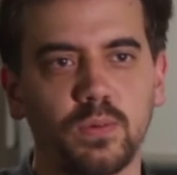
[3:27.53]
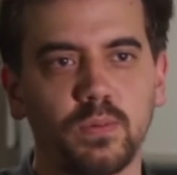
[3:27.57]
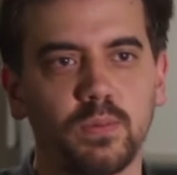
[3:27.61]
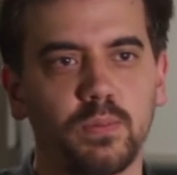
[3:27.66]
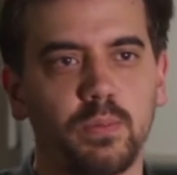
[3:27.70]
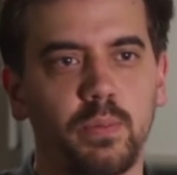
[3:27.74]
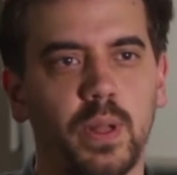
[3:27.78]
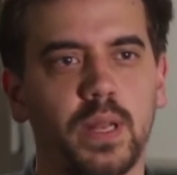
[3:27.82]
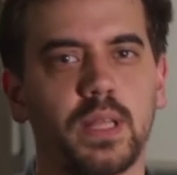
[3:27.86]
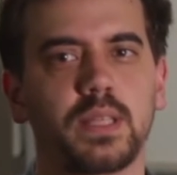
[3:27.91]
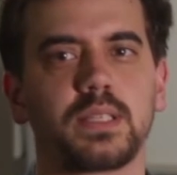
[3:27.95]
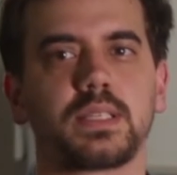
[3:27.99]

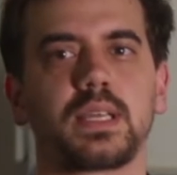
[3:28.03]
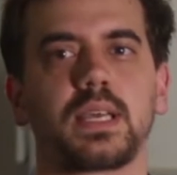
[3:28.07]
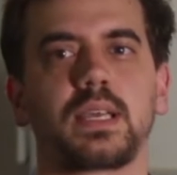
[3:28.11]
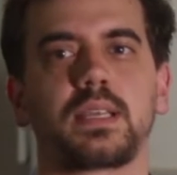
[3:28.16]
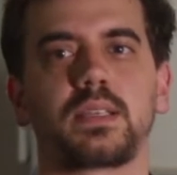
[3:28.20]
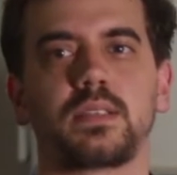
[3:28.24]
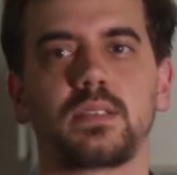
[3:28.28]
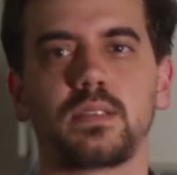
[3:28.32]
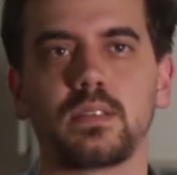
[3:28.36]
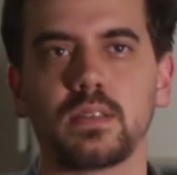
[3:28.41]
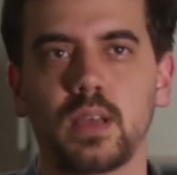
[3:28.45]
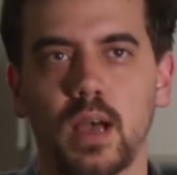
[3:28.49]
but it
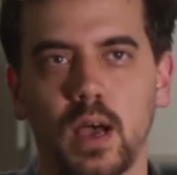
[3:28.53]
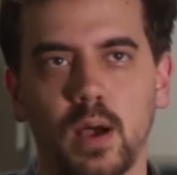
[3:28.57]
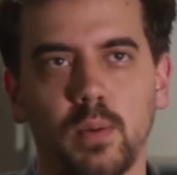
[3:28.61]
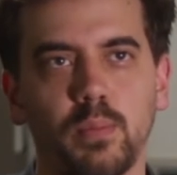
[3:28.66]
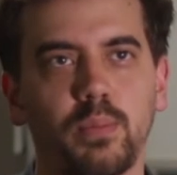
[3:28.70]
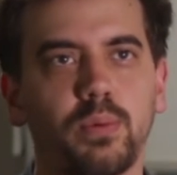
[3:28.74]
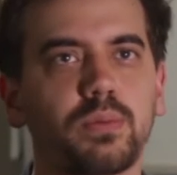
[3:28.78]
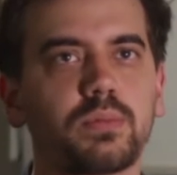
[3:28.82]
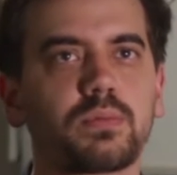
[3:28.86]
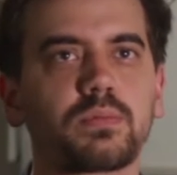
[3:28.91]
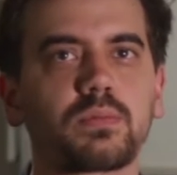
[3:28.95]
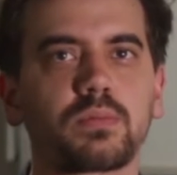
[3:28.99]

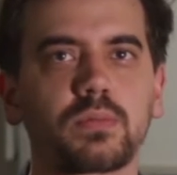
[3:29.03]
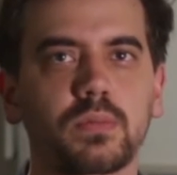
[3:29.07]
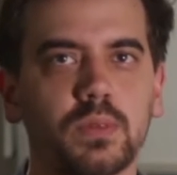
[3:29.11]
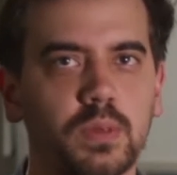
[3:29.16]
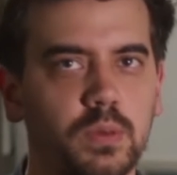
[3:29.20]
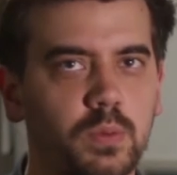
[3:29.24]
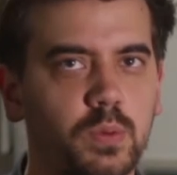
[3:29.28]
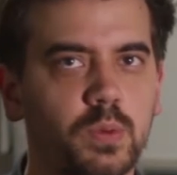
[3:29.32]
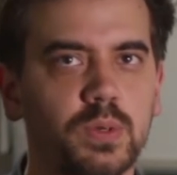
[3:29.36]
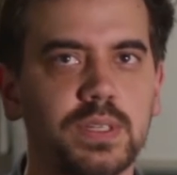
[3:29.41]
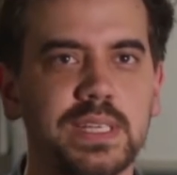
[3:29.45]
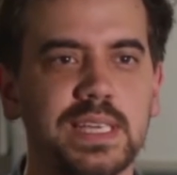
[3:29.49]

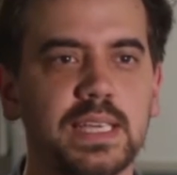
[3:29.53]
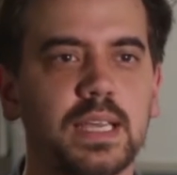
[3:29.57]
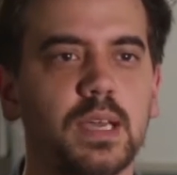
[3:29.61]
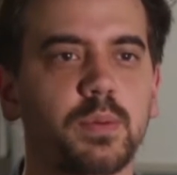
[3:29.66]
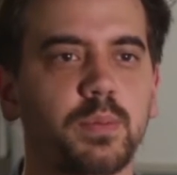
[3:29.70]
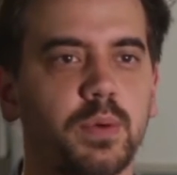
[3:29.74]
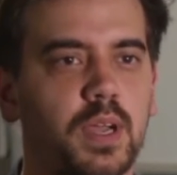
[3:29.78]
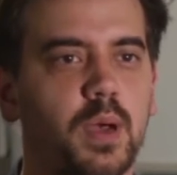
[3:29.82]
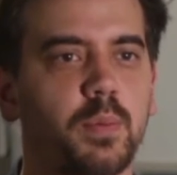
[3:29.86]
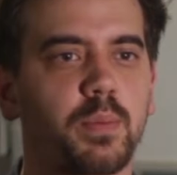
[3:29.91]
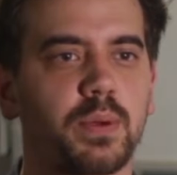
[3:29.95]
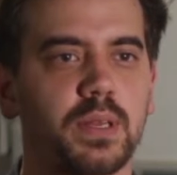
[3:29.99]
will take up a
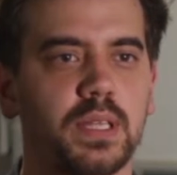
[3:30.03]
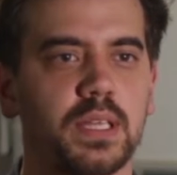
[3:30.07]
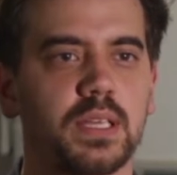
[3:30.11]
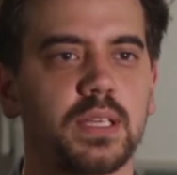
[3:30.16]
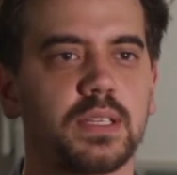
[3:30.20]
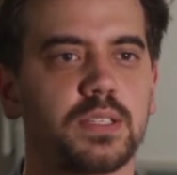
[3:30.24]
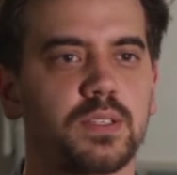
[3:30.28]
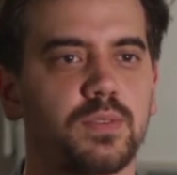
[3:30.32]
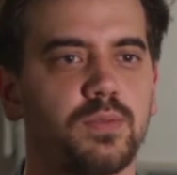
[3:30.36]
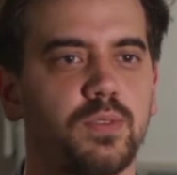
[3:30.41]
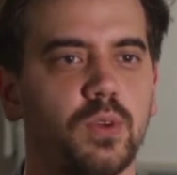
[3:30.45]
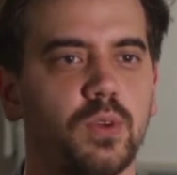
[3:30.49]
couple of years of